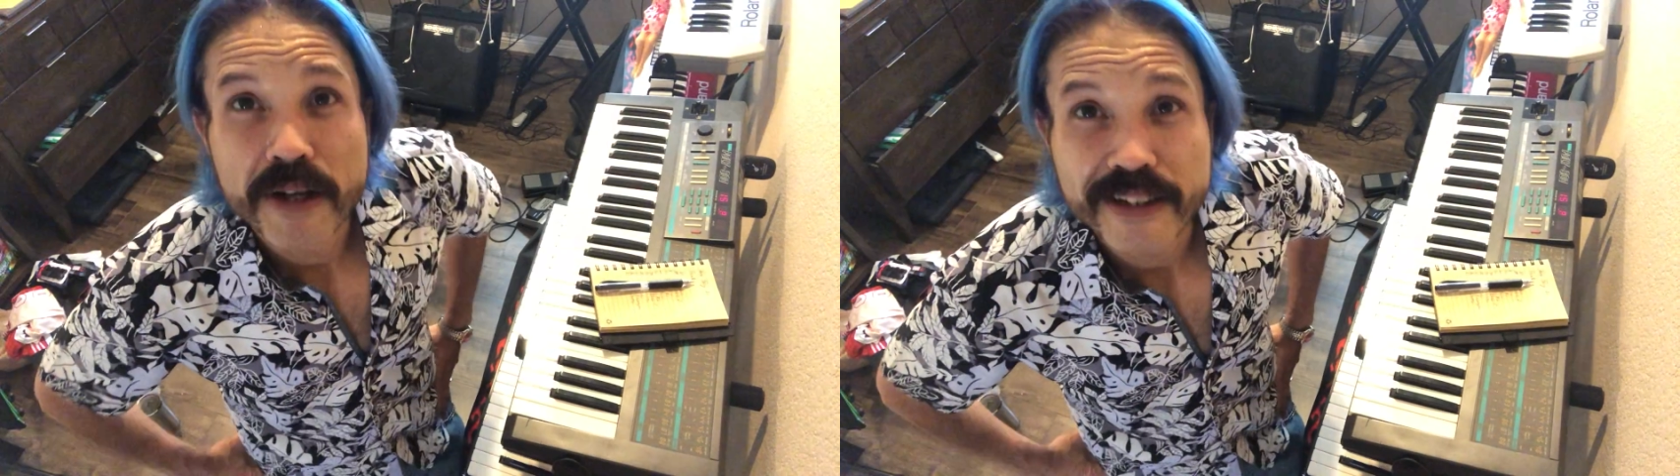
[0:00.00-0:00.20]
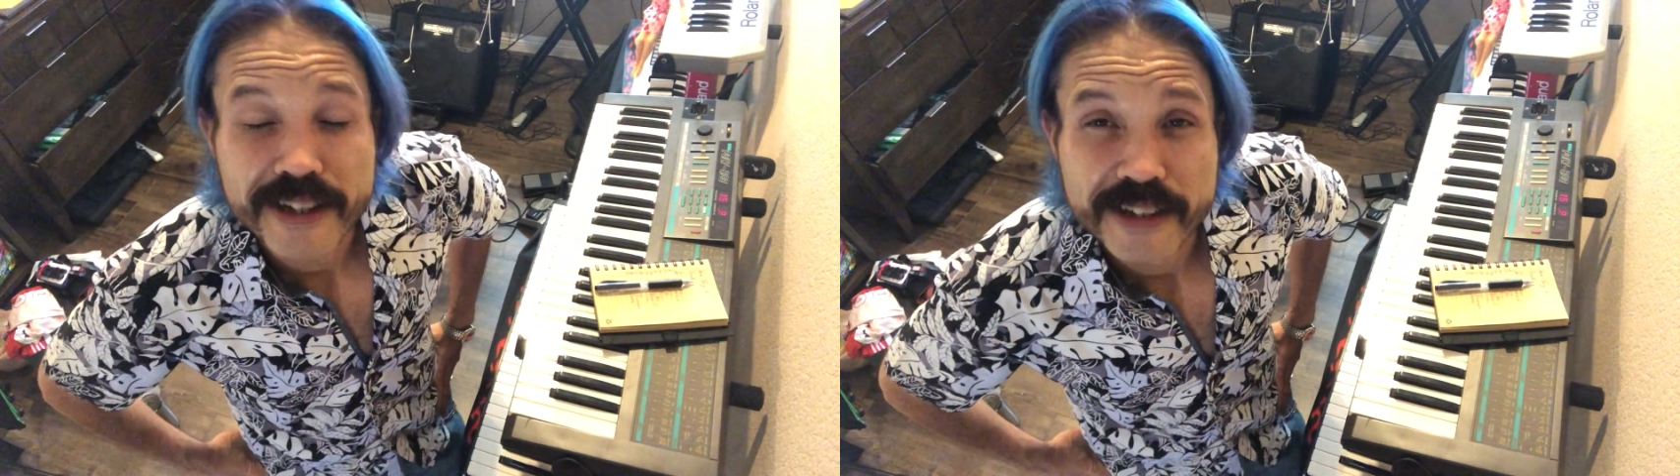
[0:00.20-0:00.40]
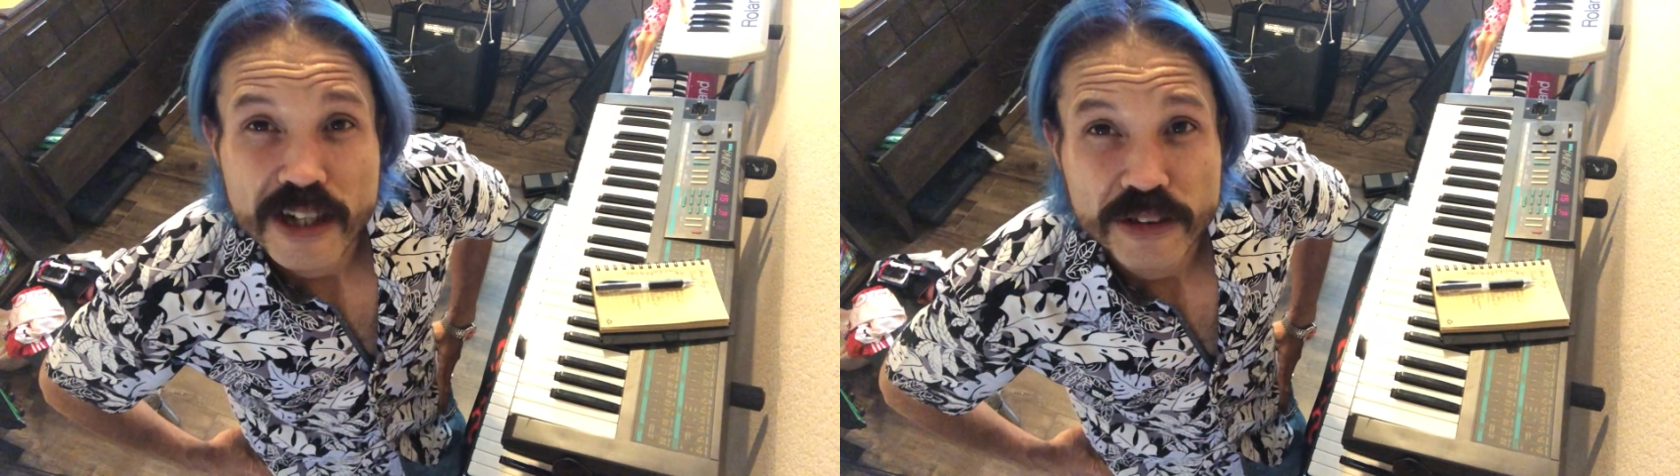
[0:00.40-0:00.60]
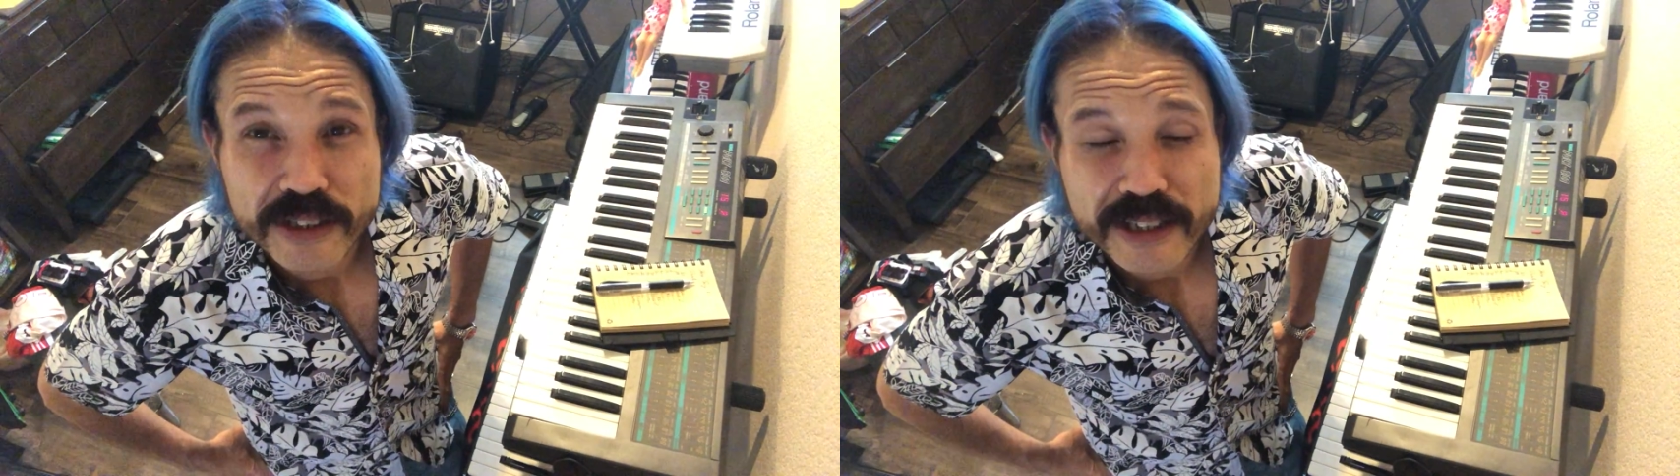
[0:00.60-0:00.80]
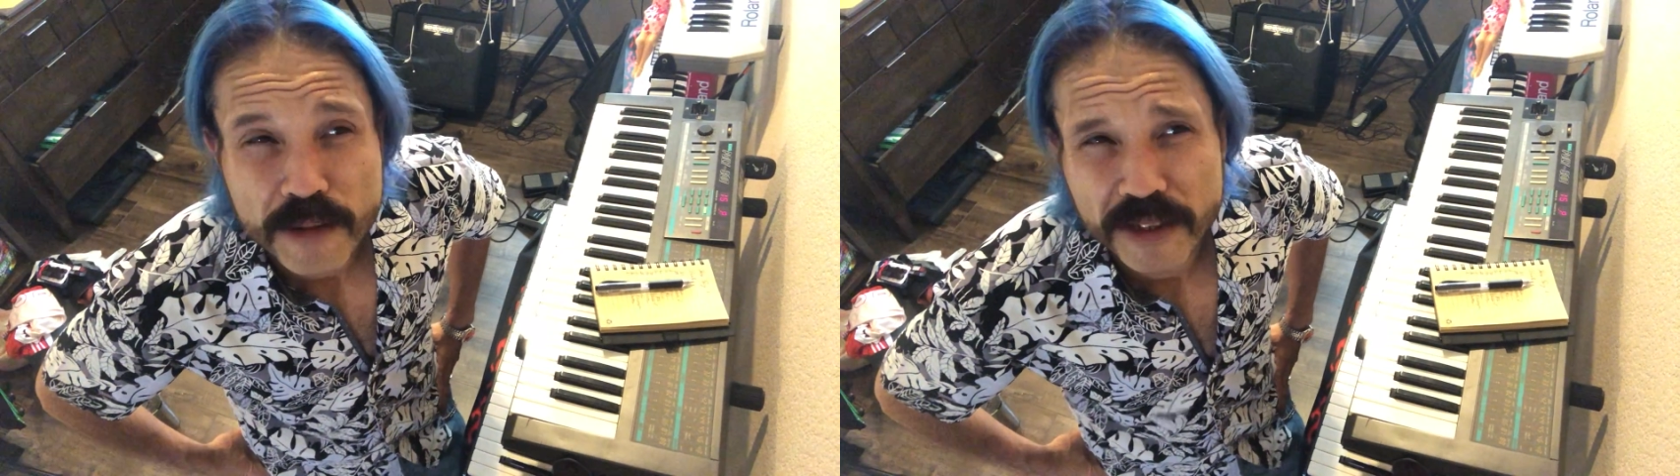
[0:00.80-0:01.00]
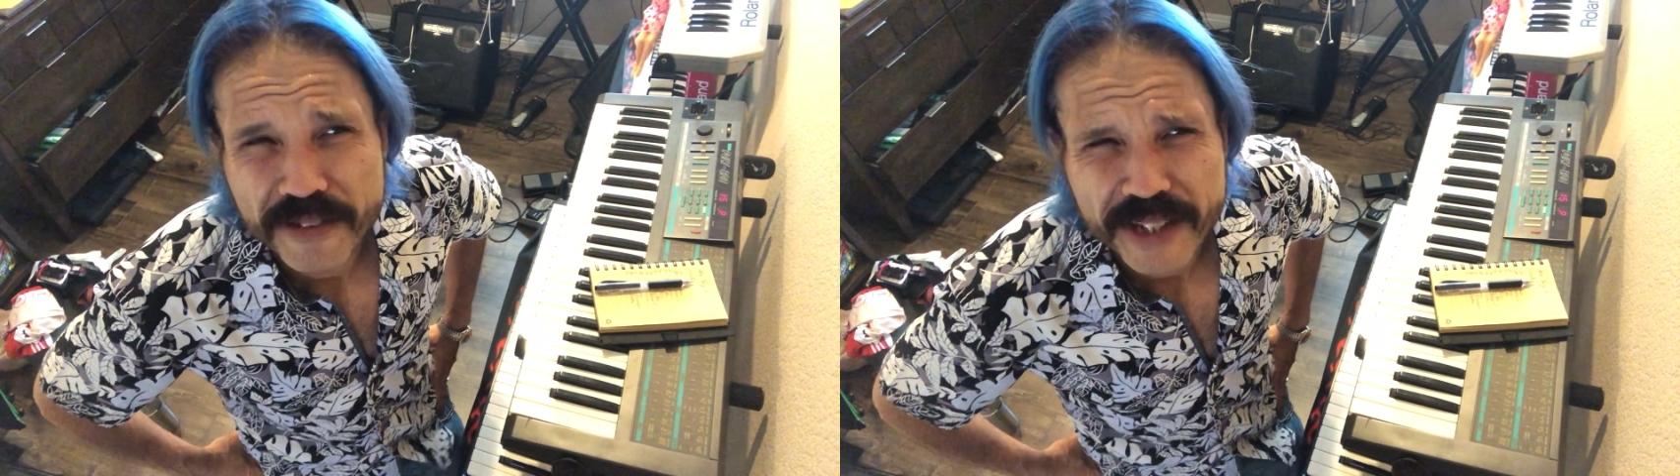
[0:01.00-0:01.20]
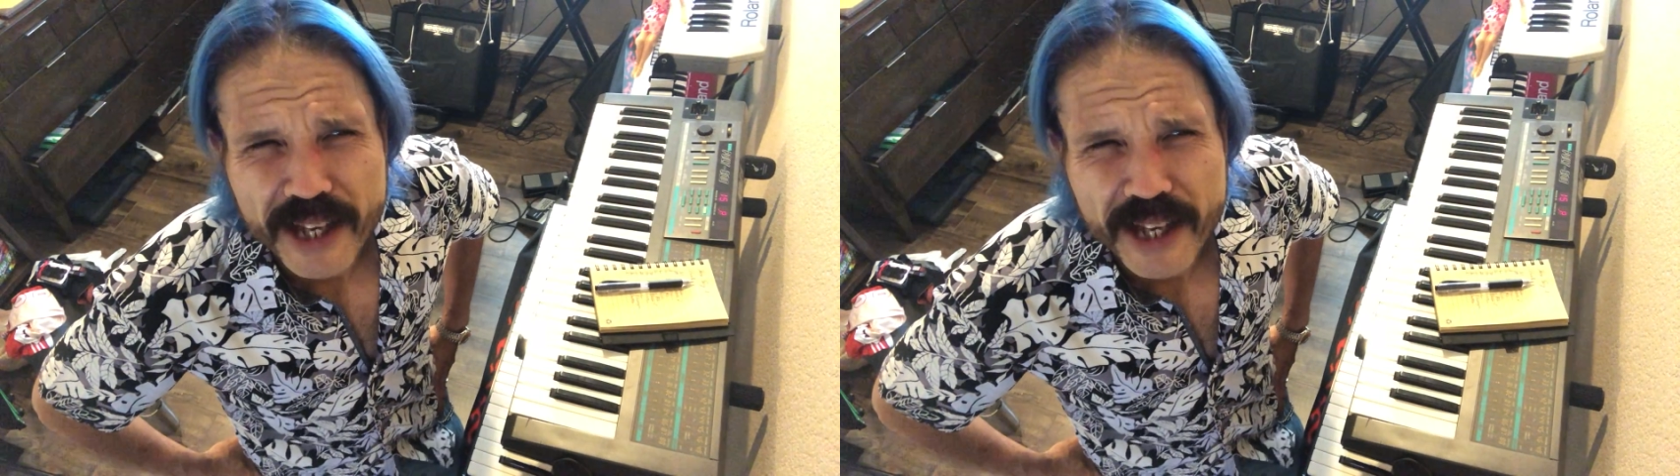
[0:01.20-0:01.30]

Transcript: Poly 800, I believe,